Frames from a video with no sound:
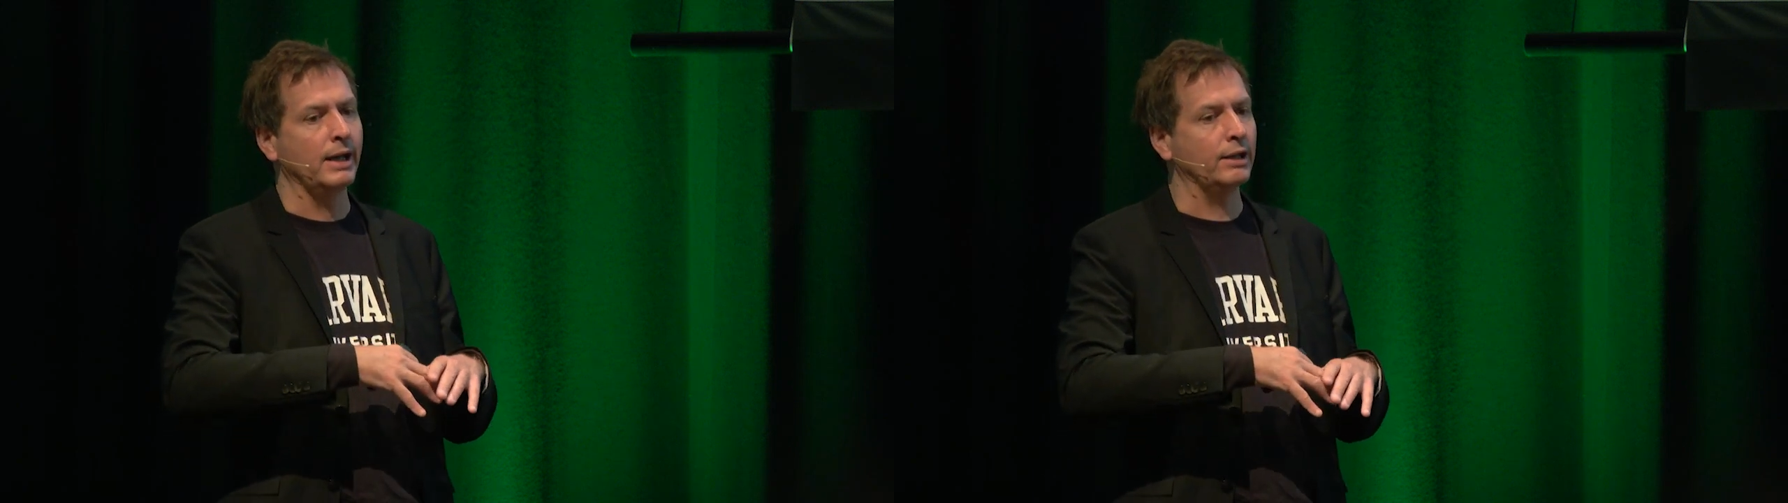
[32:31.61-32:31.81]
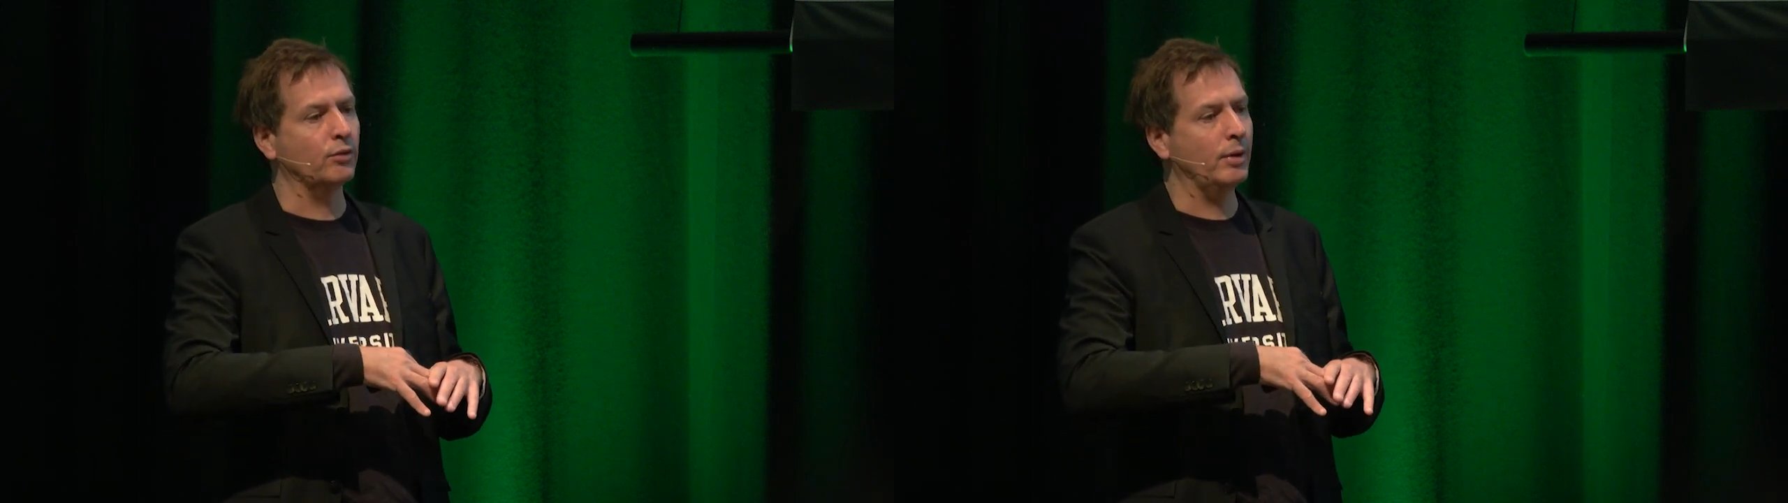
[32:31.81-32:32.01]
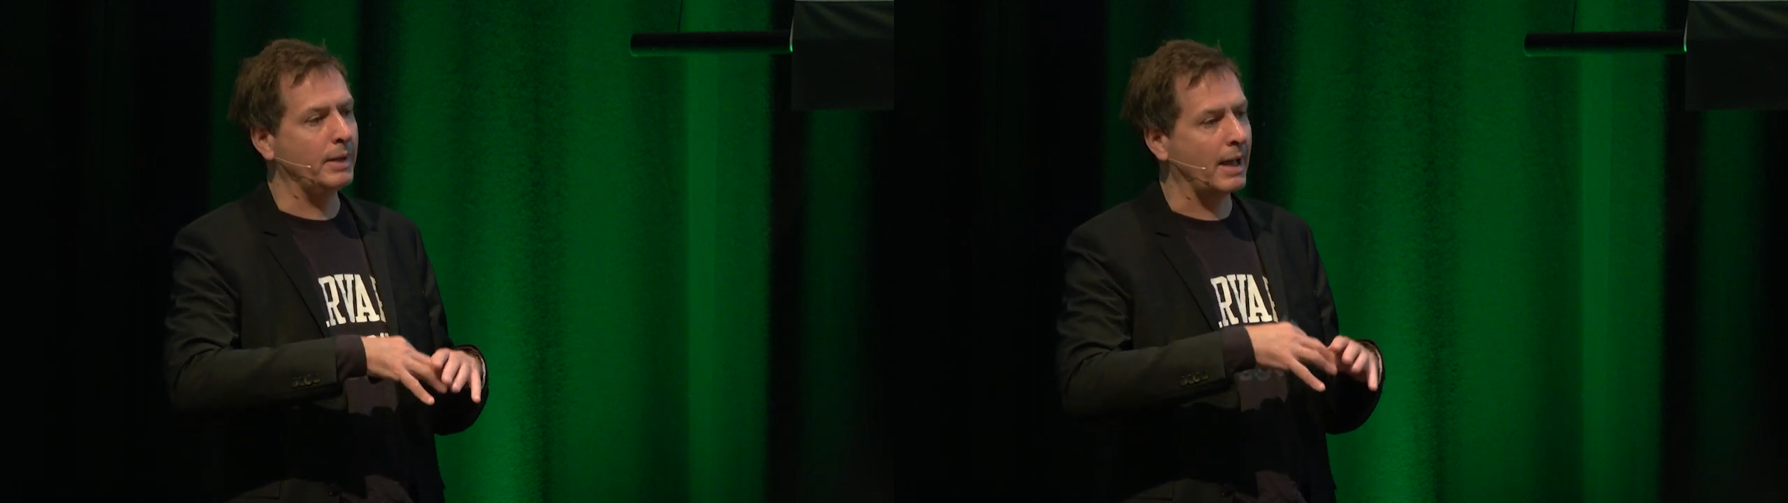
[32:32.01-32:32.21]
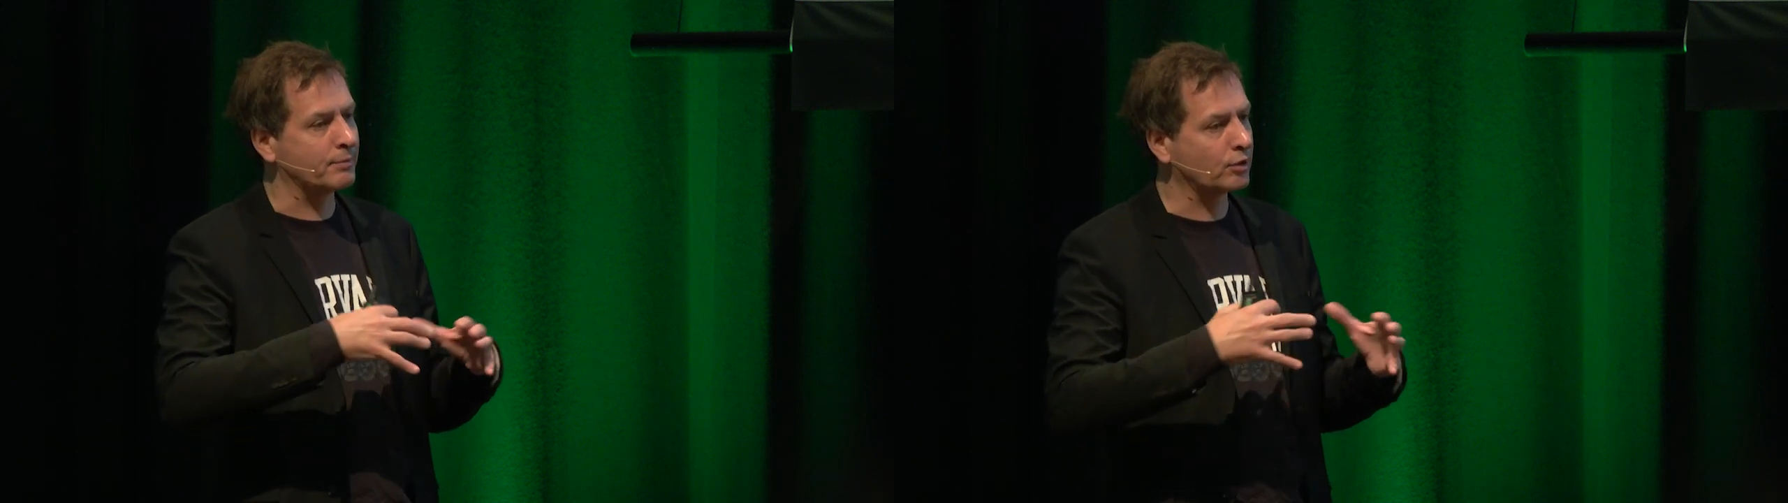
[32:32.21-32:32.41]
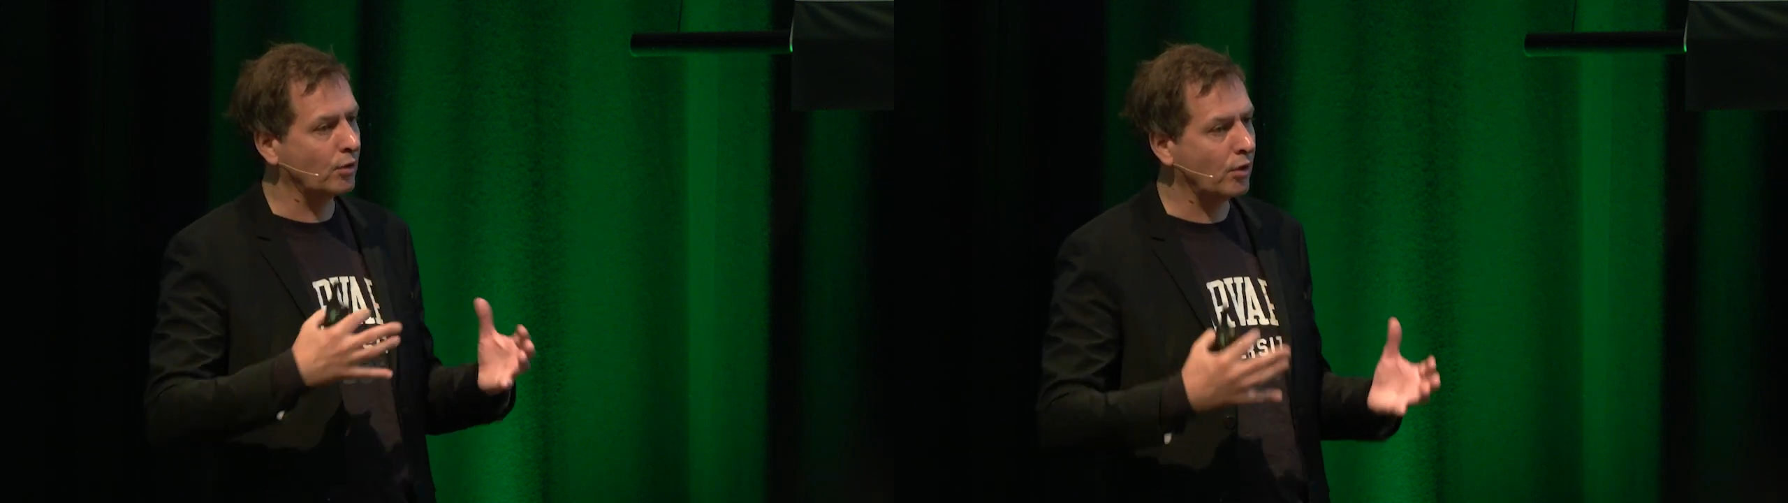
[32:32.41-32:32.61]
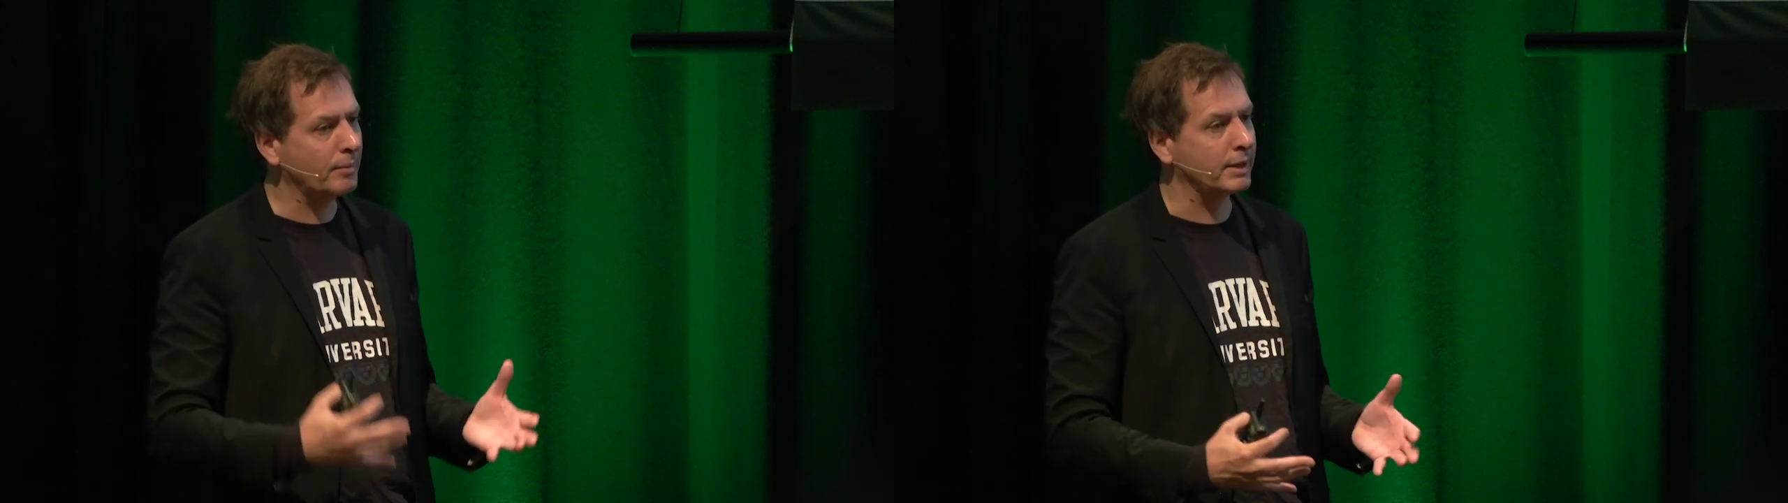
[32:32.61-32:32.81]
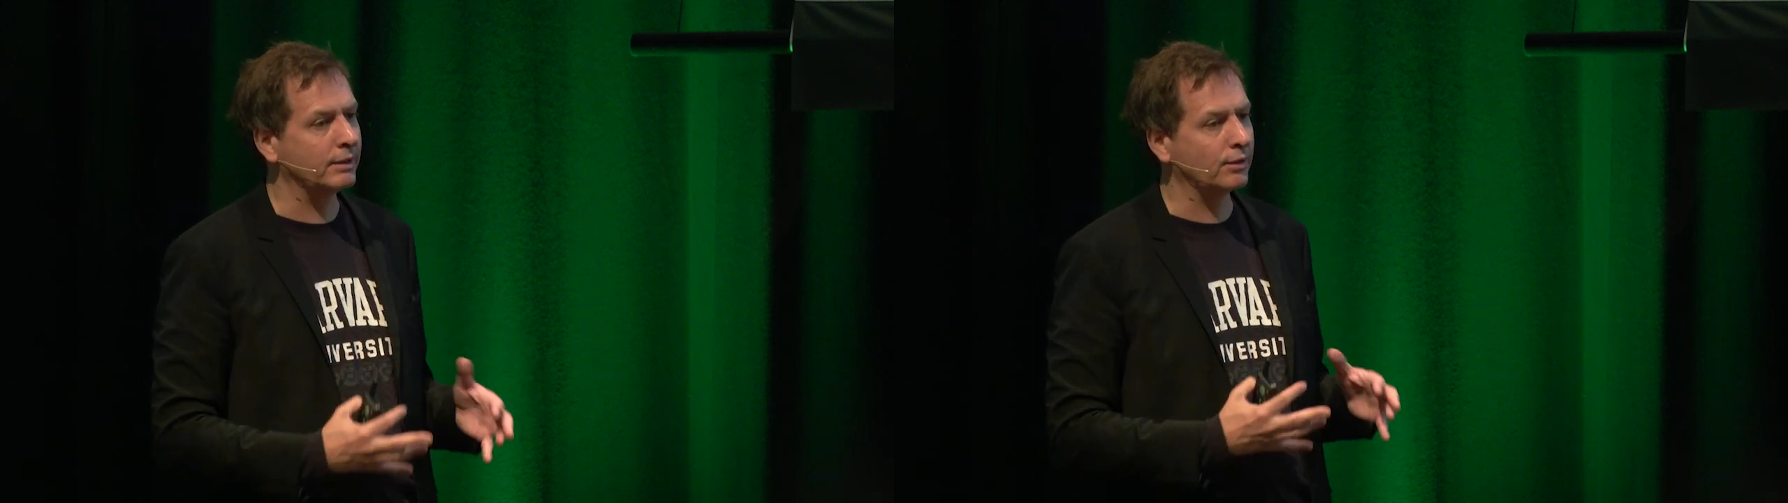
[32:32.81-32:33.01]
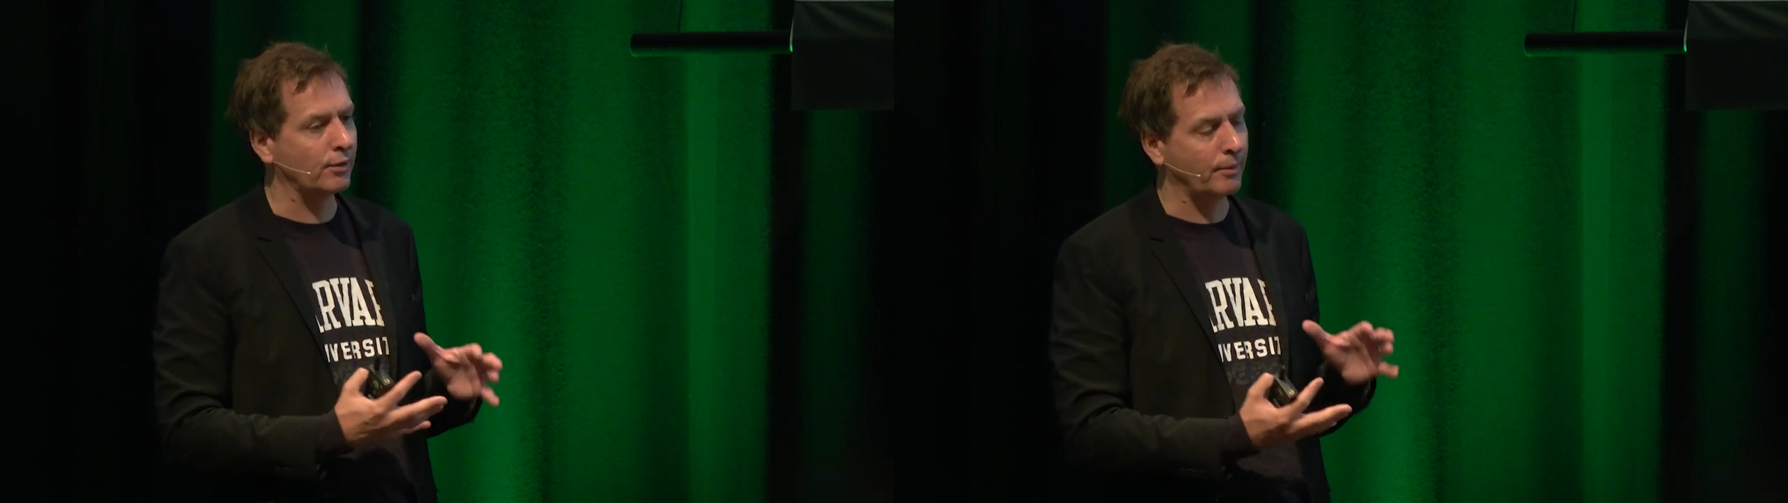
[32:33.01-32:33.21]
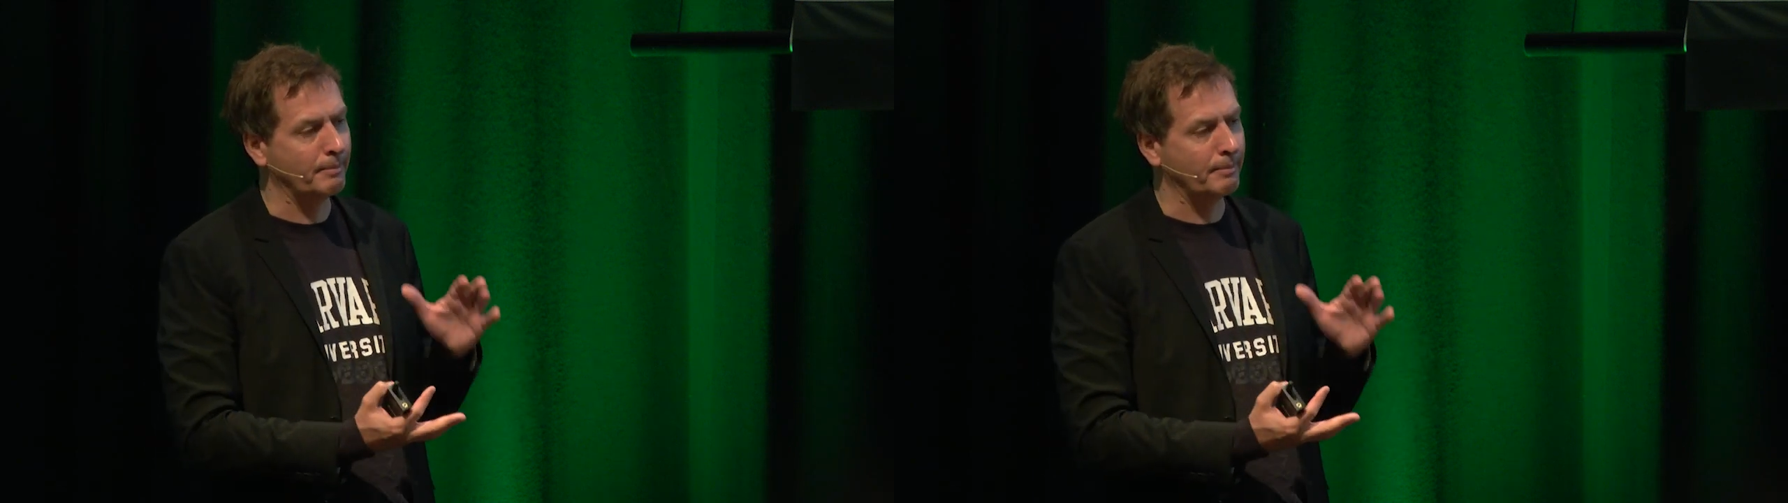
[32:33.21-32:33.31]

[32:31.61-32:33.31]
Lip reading: it will be absorbed in the